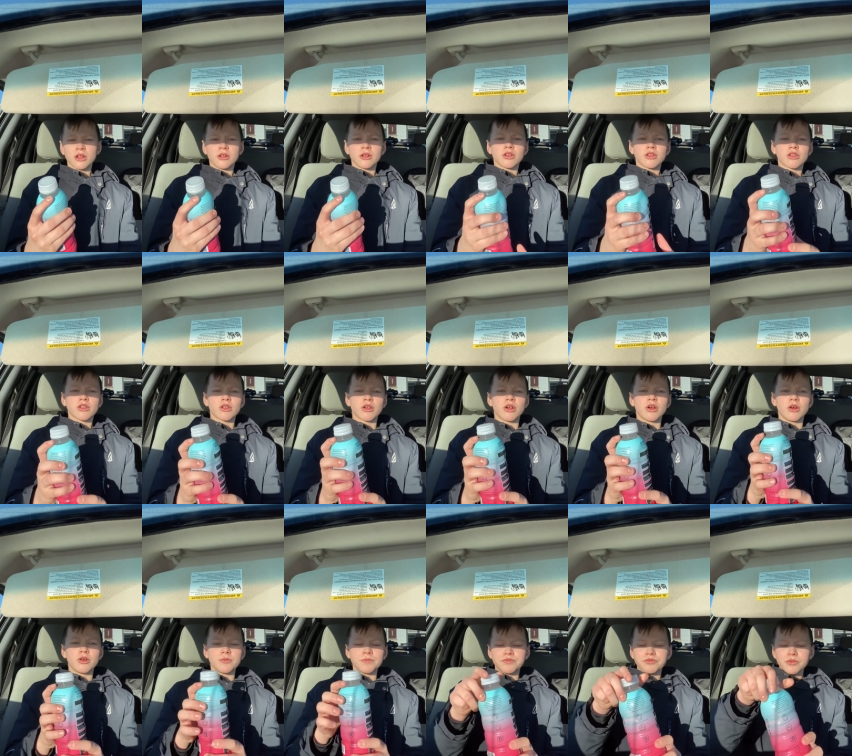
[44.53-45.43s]

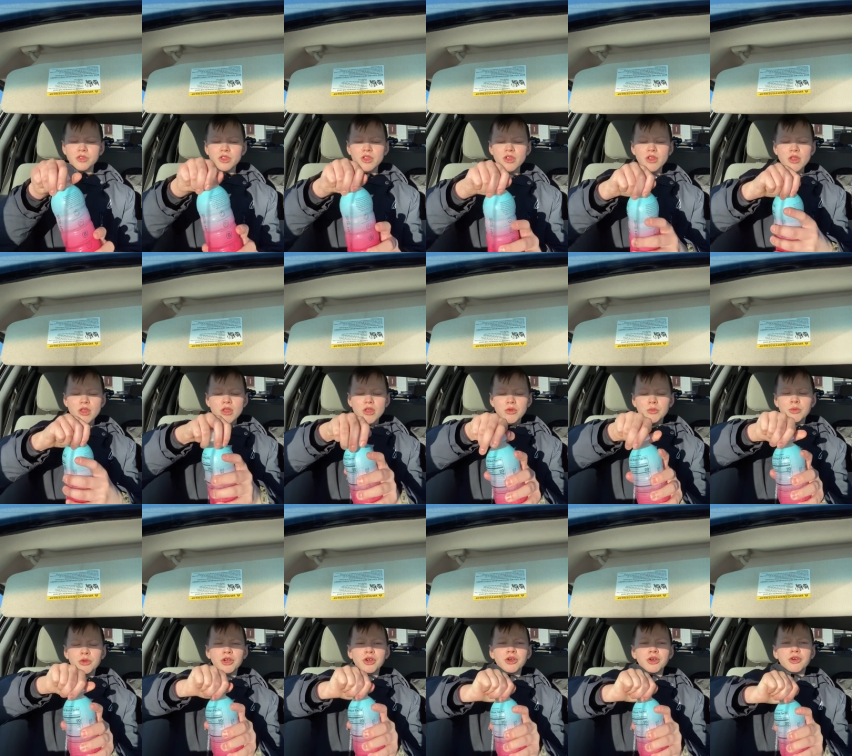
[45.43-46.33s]
So
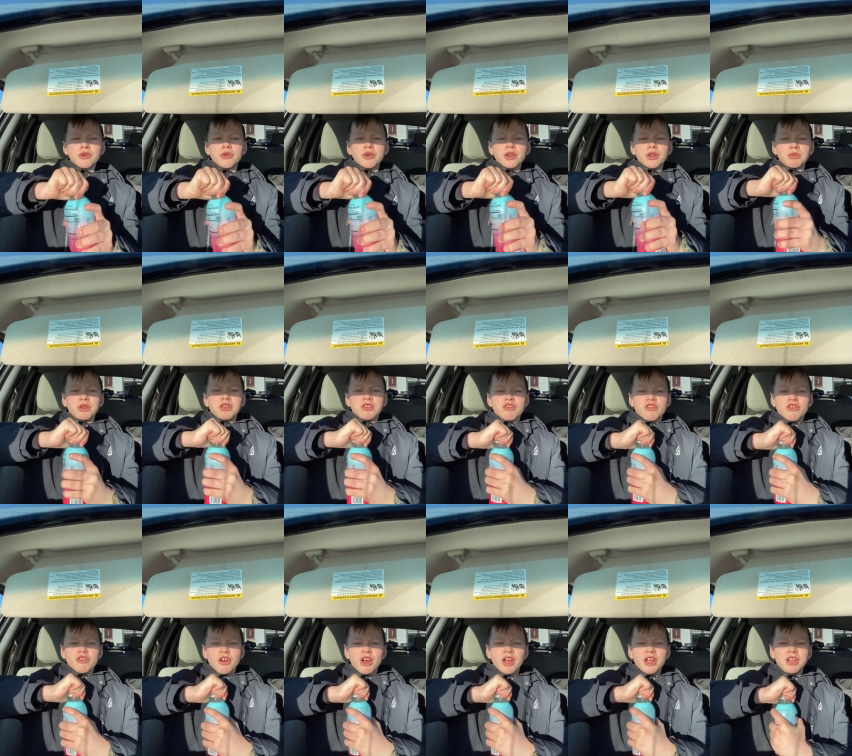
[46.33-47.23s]
we are going to be
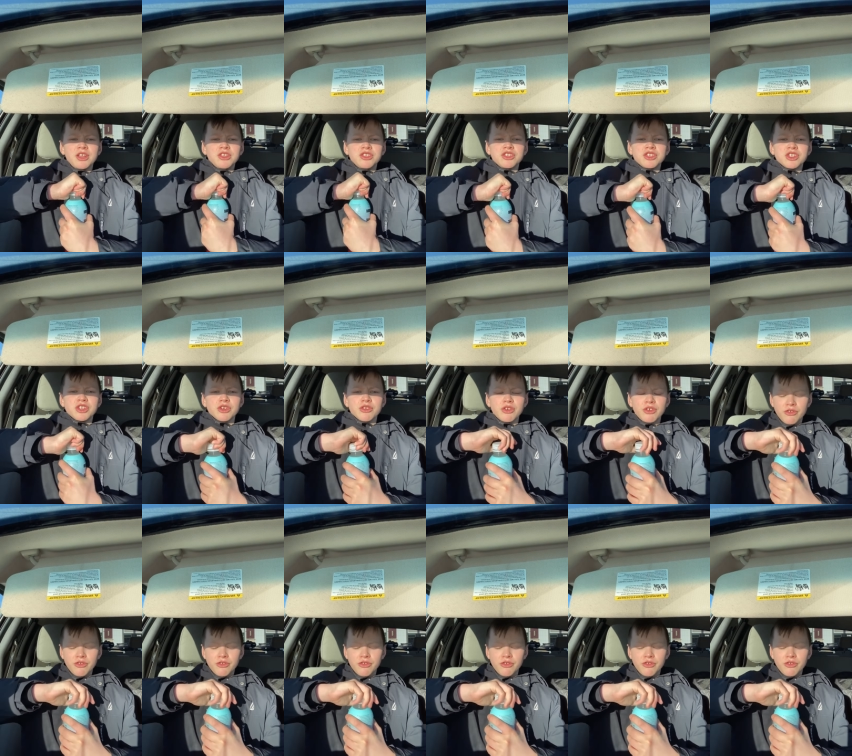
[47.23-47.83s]
trying Cherry